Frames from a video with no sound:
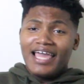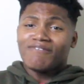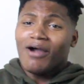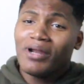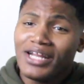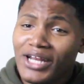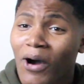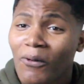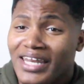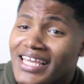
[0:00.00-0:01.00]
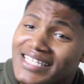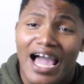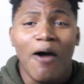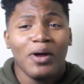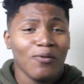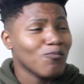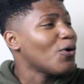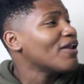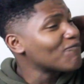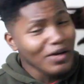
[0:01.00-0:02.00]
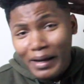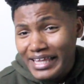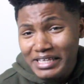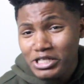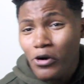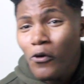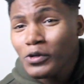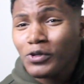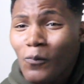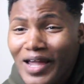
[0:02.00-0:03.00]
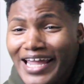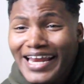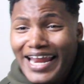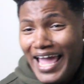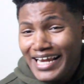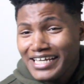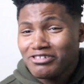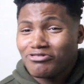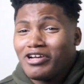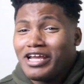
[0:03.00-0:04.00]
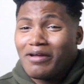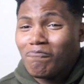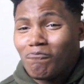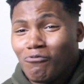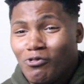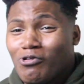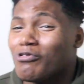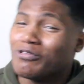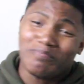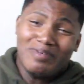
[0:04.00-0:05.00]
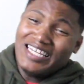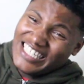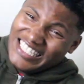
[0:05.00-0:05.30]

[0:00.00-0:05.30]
If I would have known this, I would have rooted for the dude to win at Extreme Rules, but